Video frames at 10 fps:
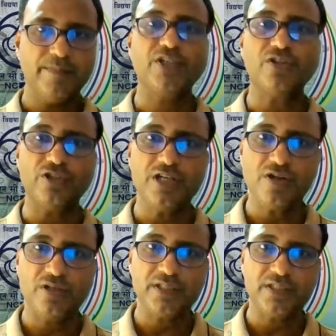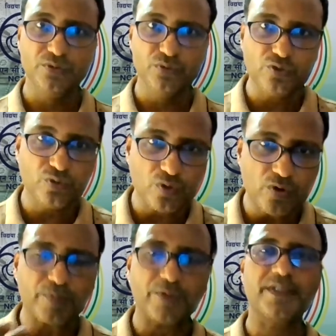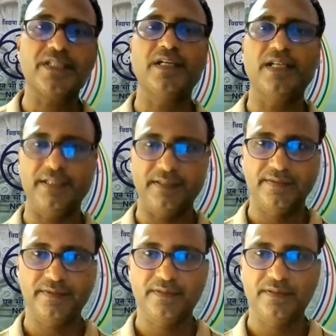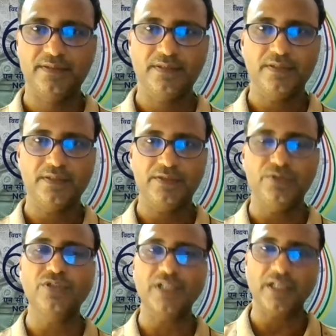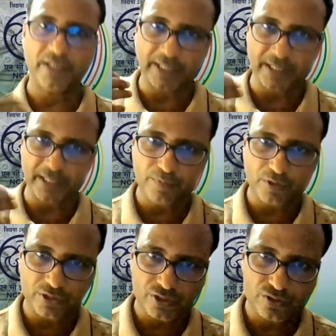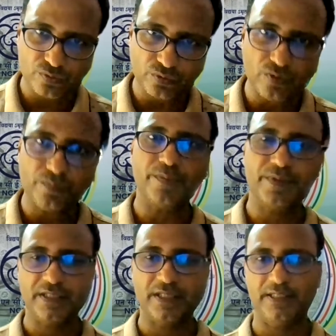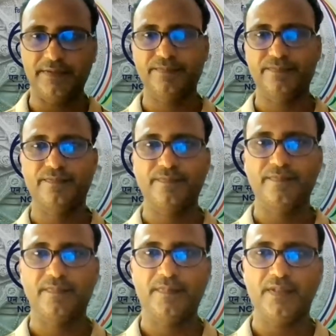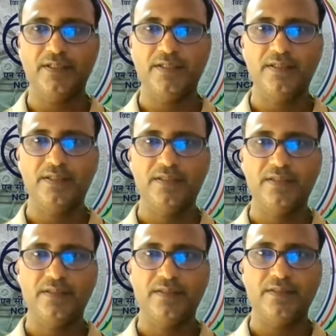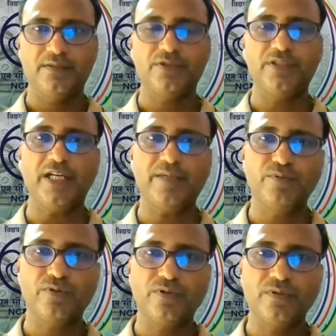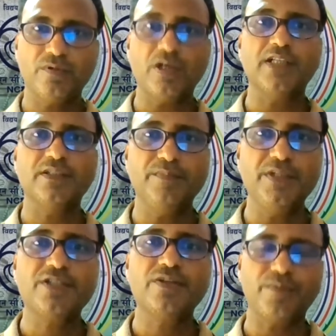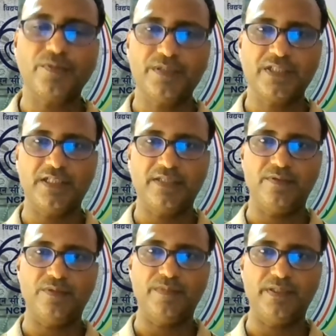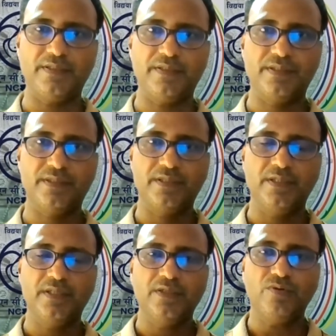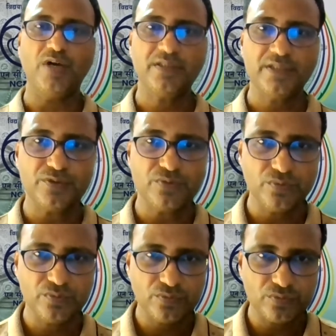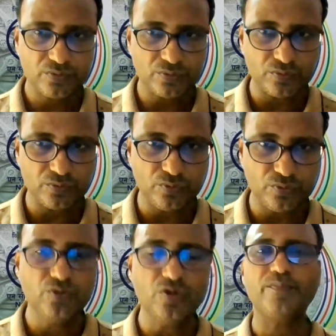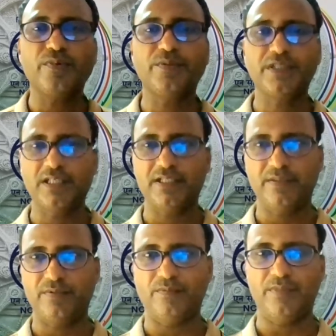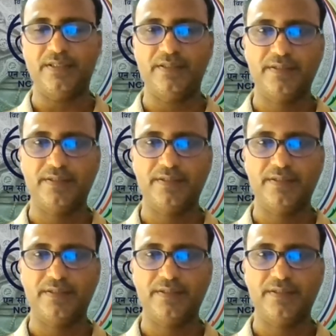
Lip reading: Because unless you grow professionally, you cannot help others to grow professionally. So therefore, what are the means of professional development? What need to do on professional development?